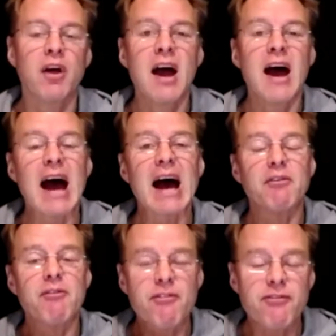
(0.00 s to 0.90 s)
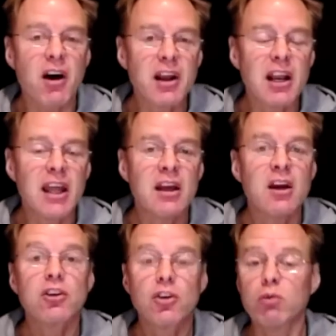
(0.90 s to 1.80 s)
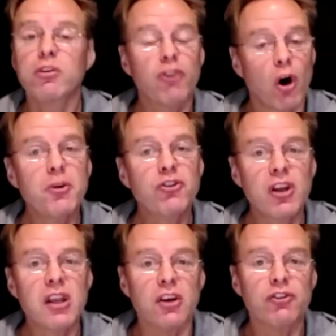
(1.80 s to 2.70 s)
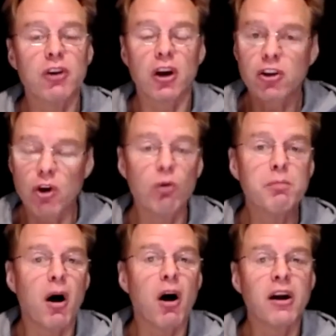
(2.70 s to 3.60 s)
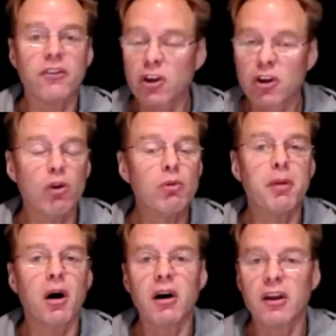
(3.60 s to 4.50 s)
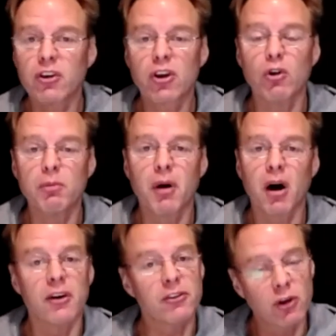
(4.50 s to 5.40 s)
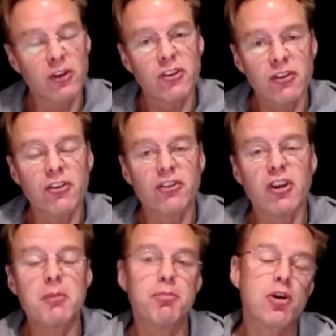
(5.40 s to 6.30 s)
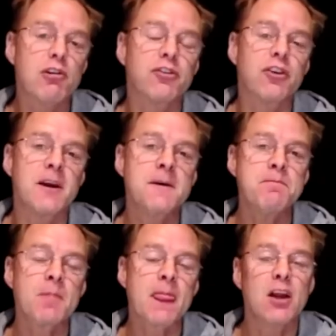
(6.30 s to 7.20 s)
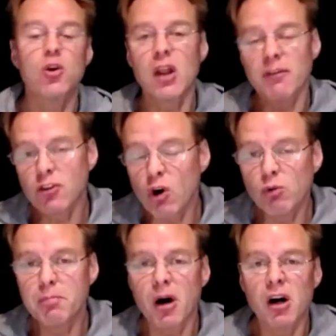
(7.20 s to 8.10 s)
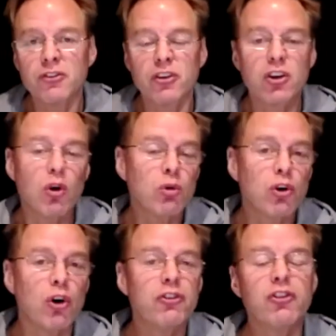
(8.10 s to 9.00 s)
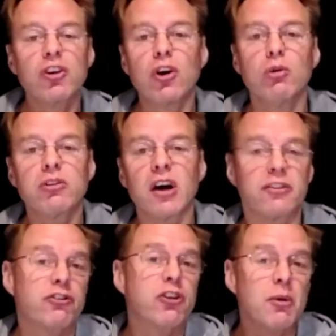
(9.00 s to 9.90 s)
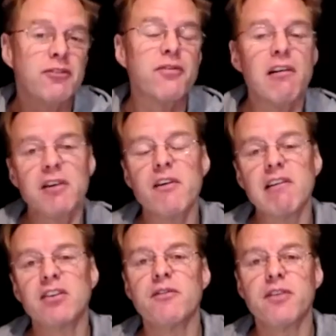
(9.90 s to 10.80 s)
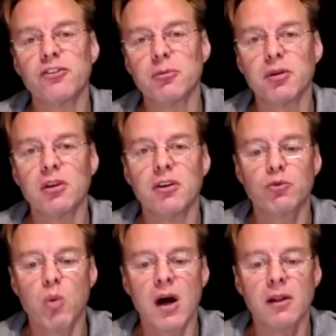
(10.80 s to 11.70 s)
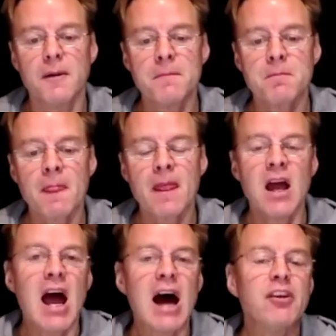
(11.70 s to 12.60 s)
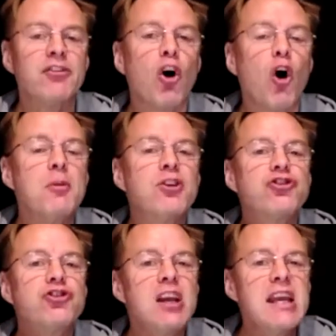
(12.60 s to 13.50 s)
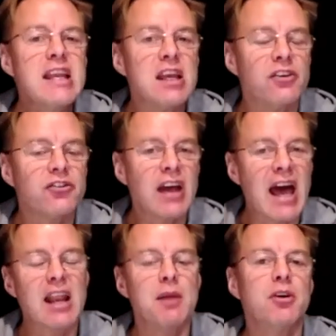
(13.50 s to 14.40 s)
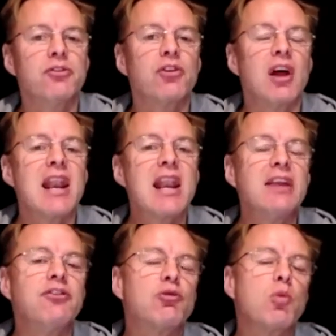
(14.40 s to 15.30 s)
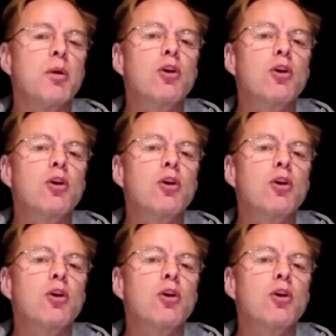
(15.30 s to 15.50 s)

And finally, gold is homogeneous. A gold bar is a gold bar is a gold bar, as long as it's the same purity. And you can have gold bars and gold coins and gold dust, so it's very, very divisible as well. And this homogeneous element lends to what we call